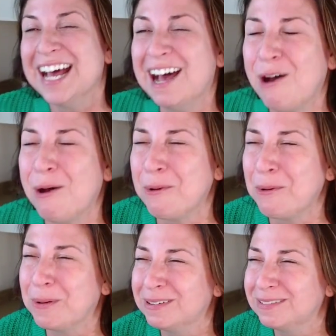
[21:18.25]

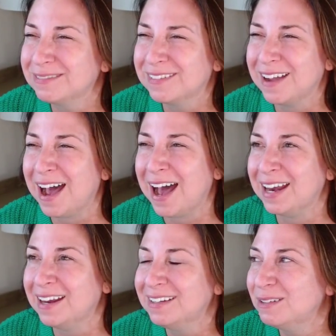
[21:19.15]
Oh
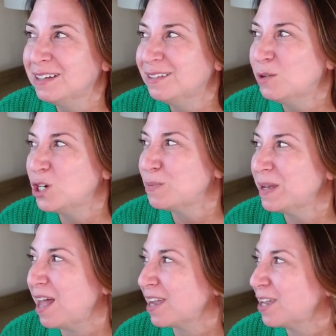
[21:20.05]
God. Wish
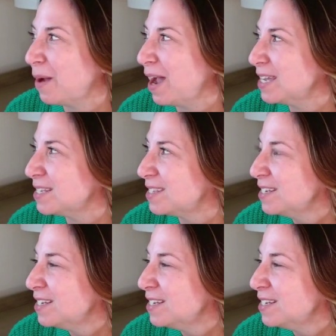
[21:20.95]
me luck, you guys.